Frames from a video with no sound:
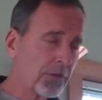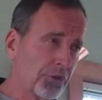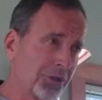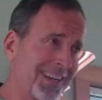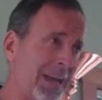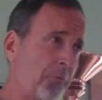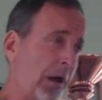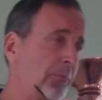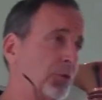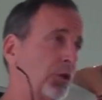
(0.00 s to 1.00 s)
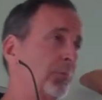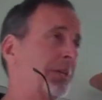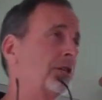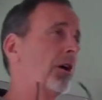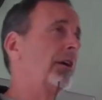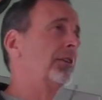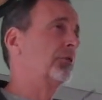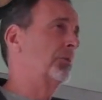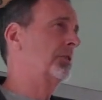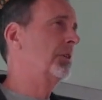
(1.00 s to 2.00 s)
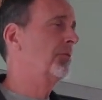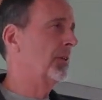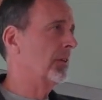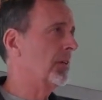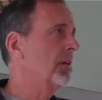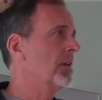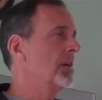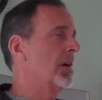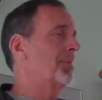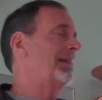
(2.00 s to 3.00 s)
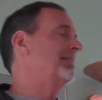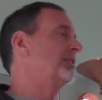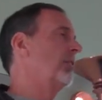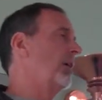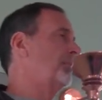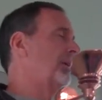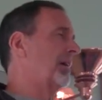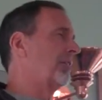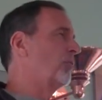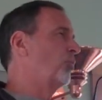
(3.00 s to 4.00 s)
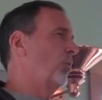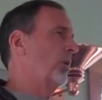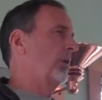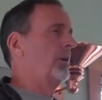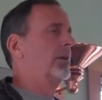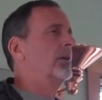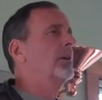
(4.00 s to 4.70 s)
So today I'm going to be talking specifically about the topic of work